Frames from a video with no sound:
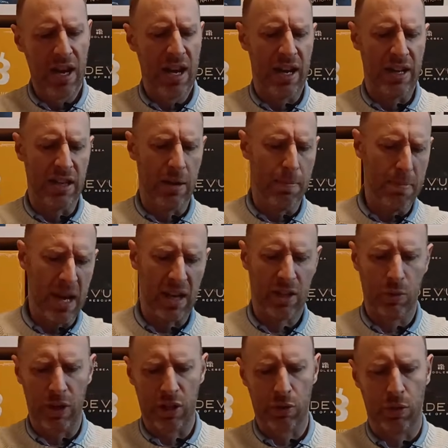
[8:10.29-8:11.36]
and you mix
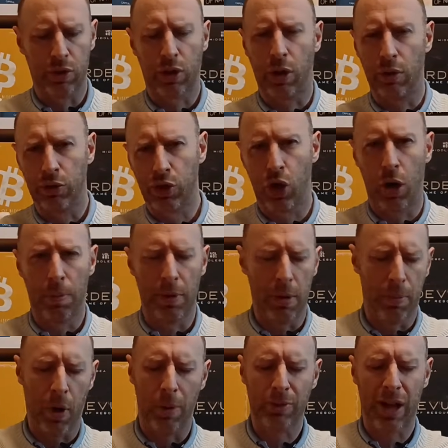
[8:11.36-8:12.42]
which ones go on top and the
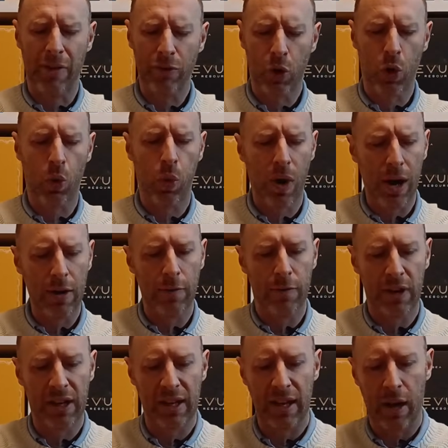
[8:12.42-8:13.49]
bottom. So I haven't quite
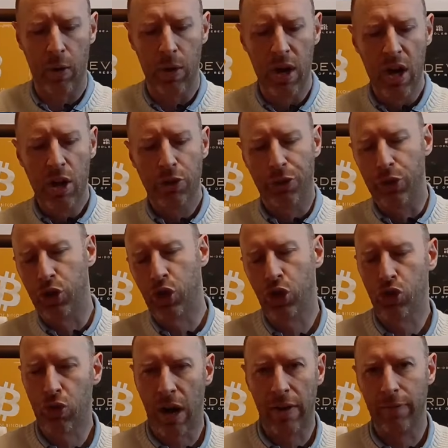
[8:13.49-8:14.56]
figured out the
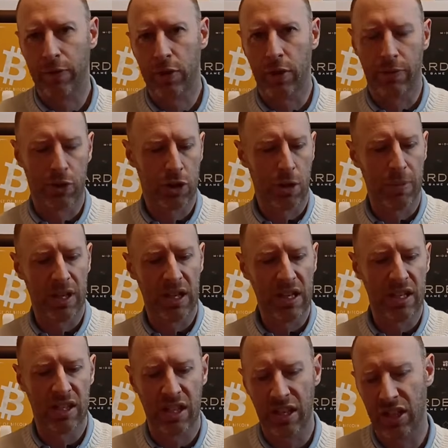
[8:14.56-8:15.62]
strengths of some of
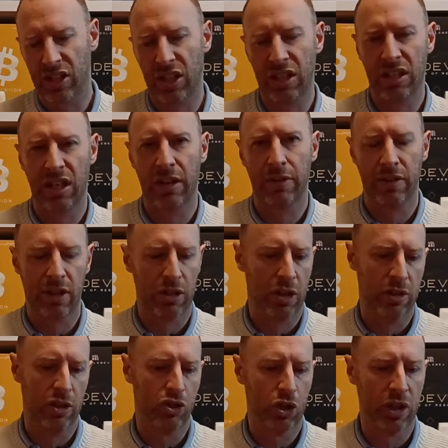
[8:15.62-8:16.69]
these synergies here
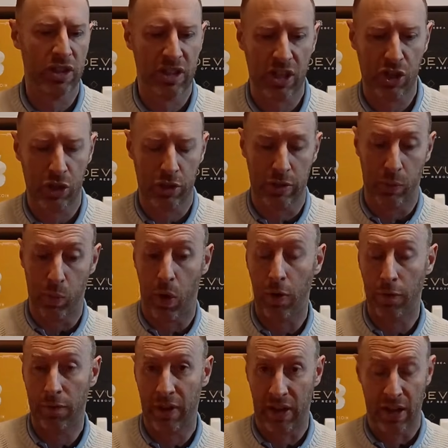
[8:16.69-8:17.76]
and the transitions of one
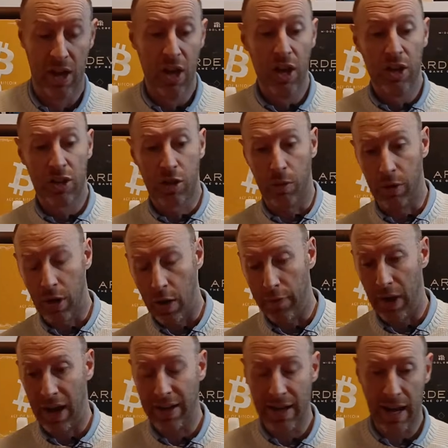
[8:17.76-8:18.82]
thing to another.
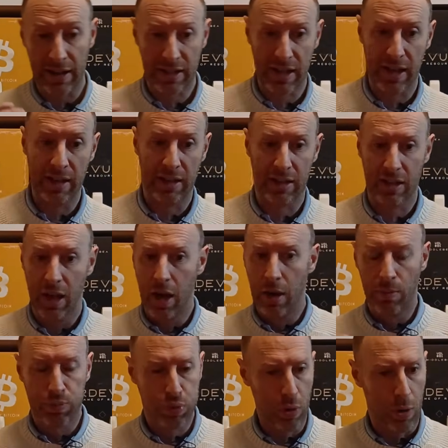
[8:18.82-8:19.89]
And that takes
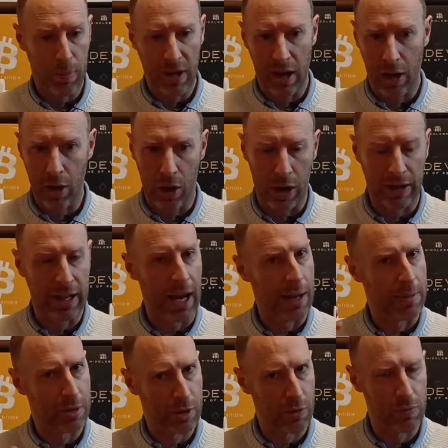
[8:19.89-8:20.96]
probably a lot of
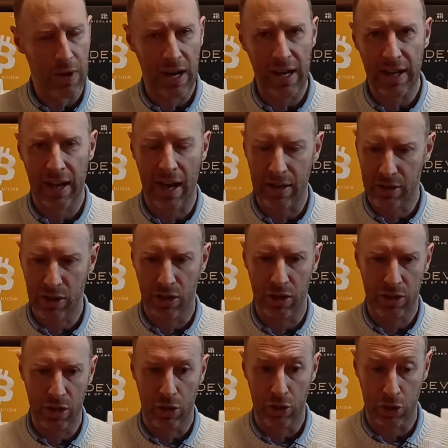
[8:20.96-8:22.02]
games to really get
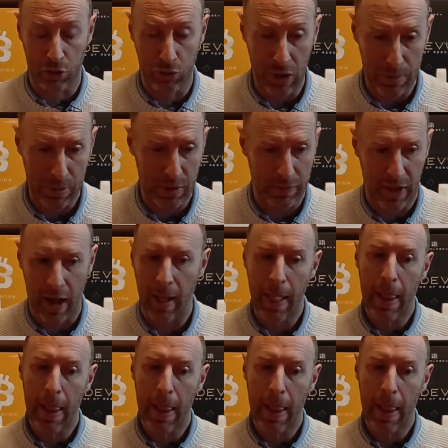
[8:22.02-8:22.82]
to grips with that.